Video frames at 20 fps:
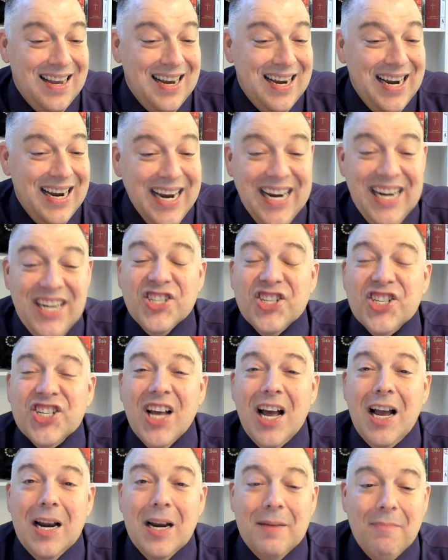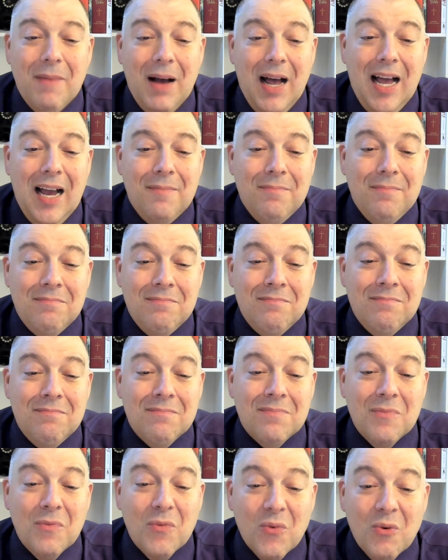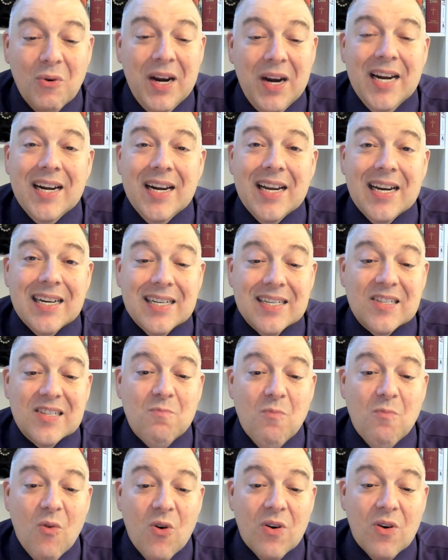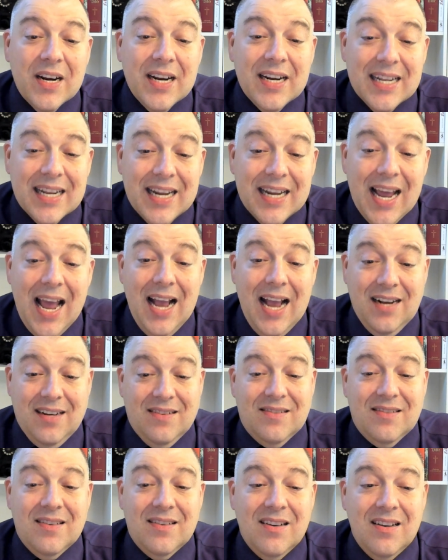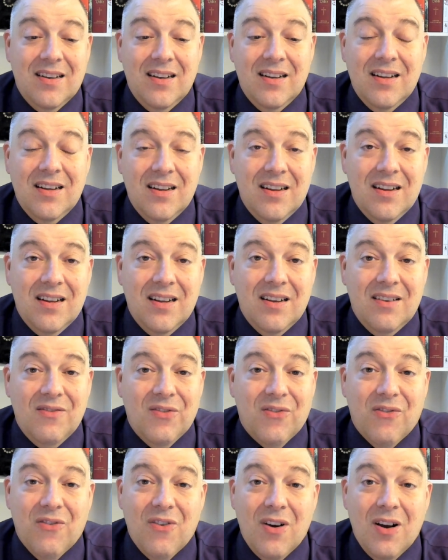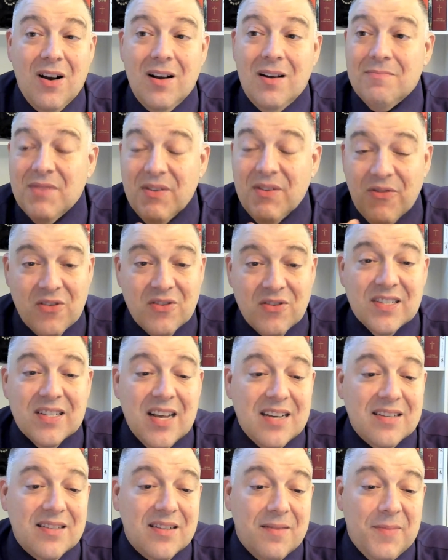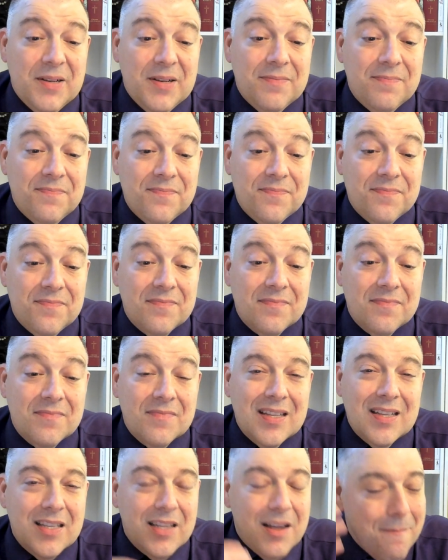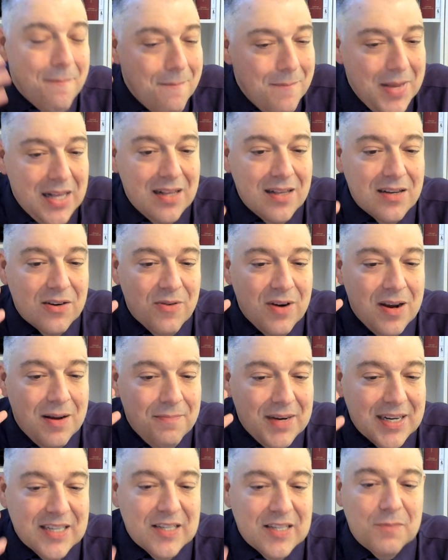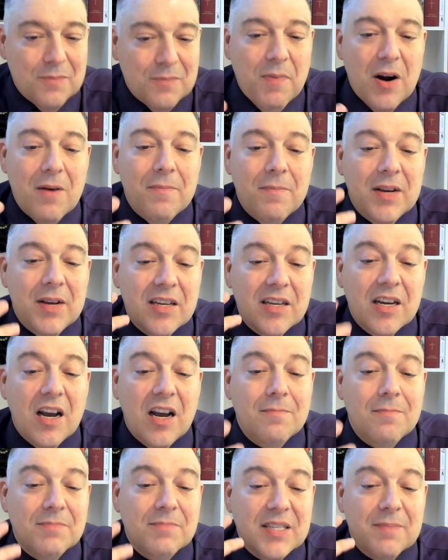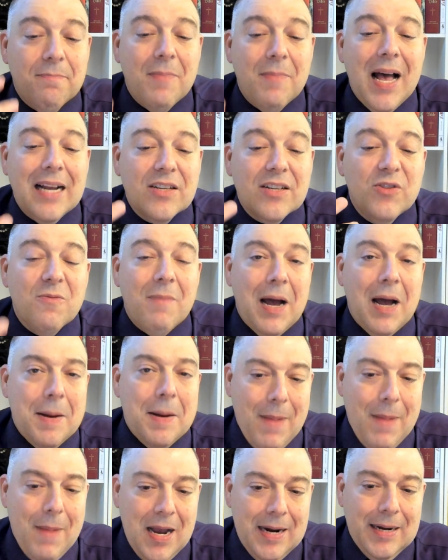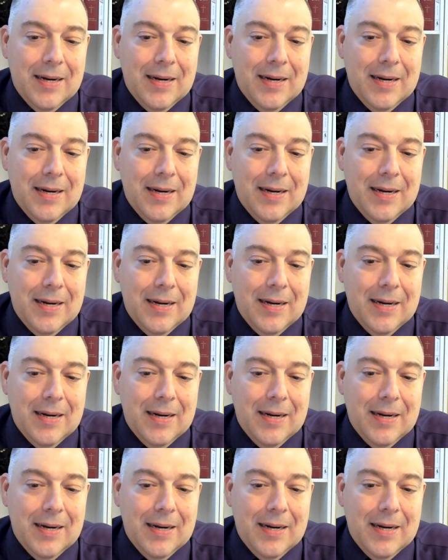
Each time I'm reading this morning text from the First Testament, the Milgram experiment comes back to my mind.